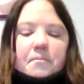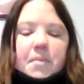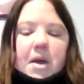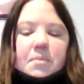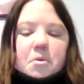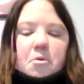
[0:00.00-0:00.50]

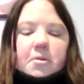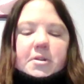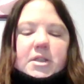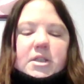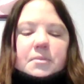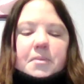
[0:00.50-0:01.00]
People with
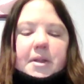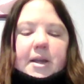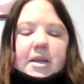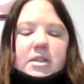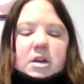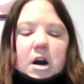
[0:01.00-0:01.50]

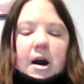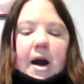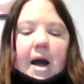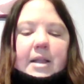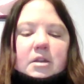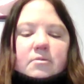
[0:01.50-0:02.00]
disabilities are
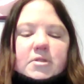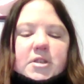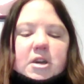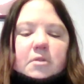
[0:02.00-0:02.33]
at the risk